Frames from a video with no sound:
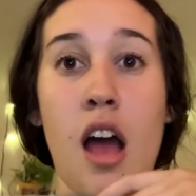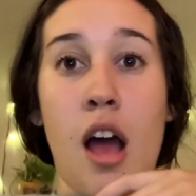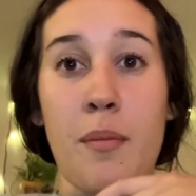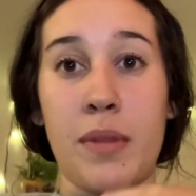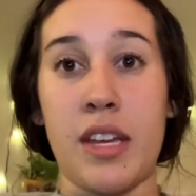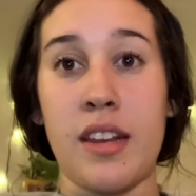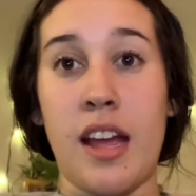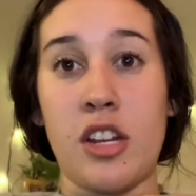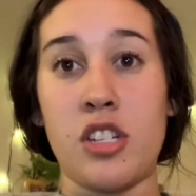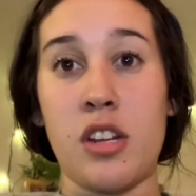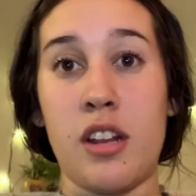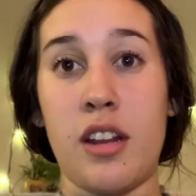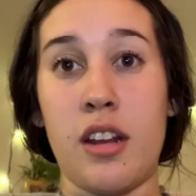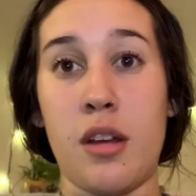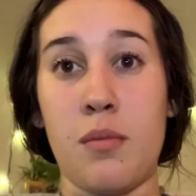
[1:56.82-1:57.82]

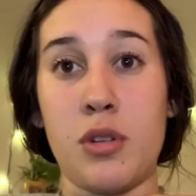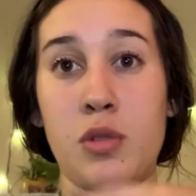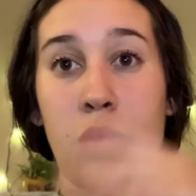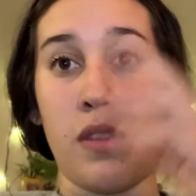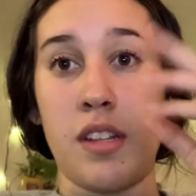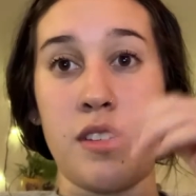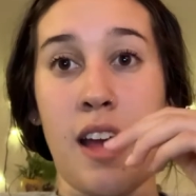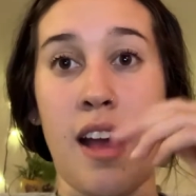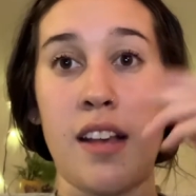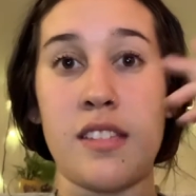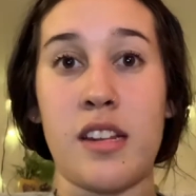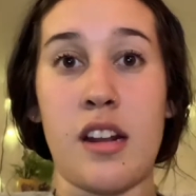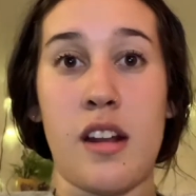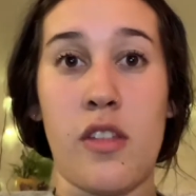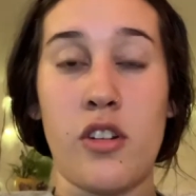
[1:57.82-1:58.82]
connection between the
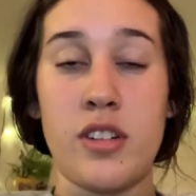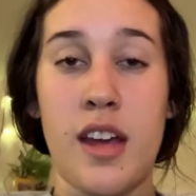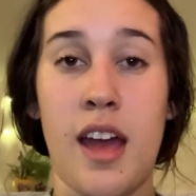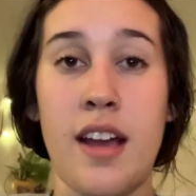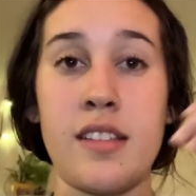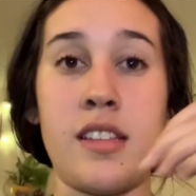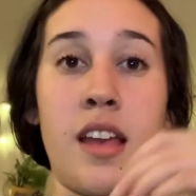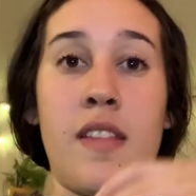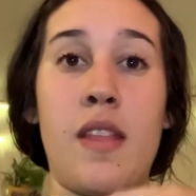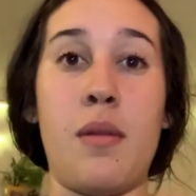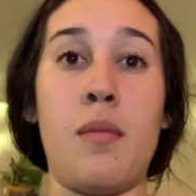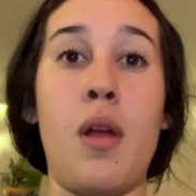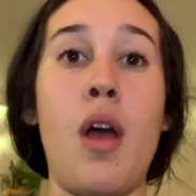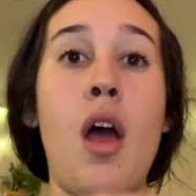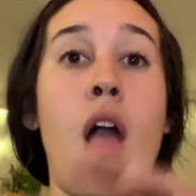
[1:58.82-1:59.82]
text and another text, and
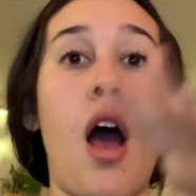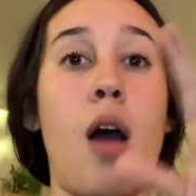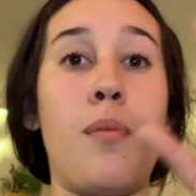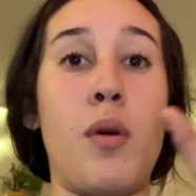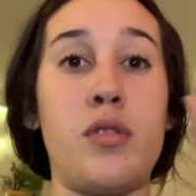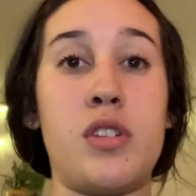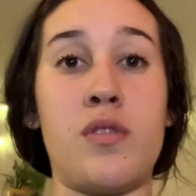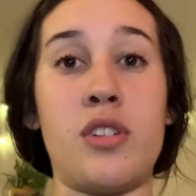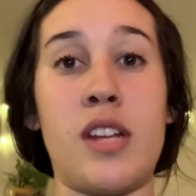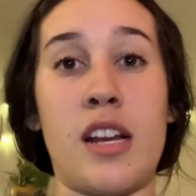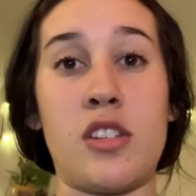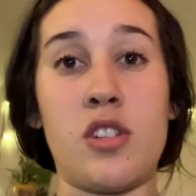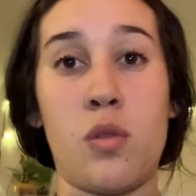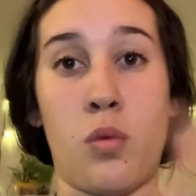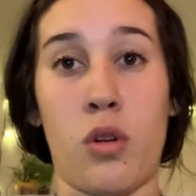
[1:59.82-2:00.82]
then a poster for
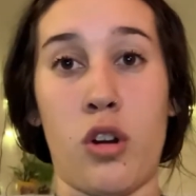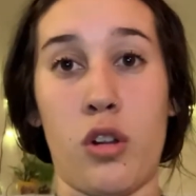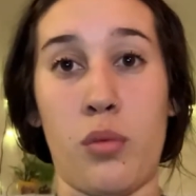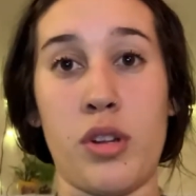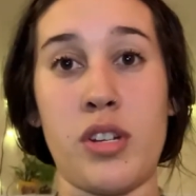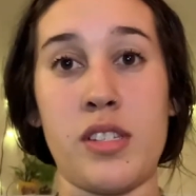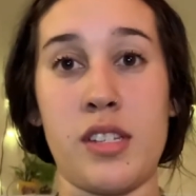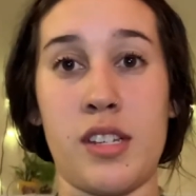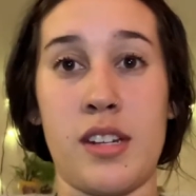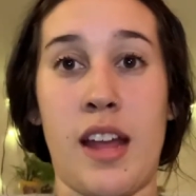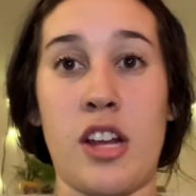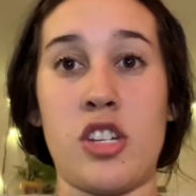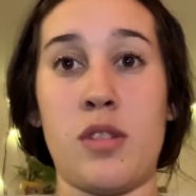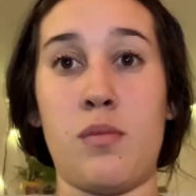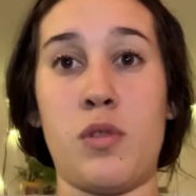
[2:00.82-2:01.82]
text to world, which is a
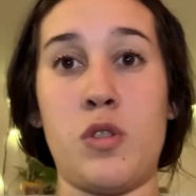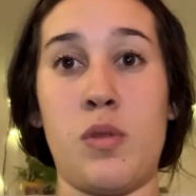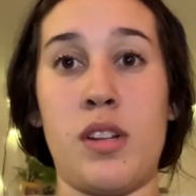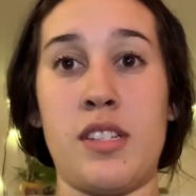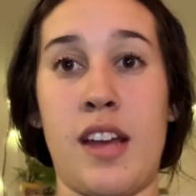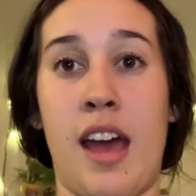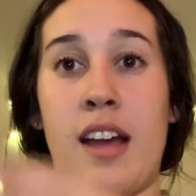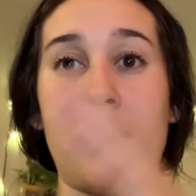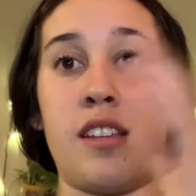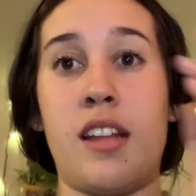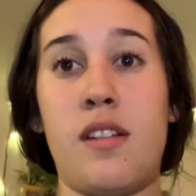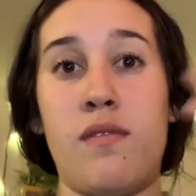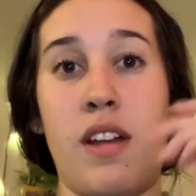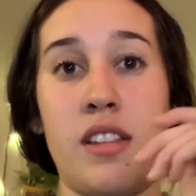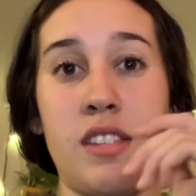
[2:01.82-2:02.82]
connection between text and events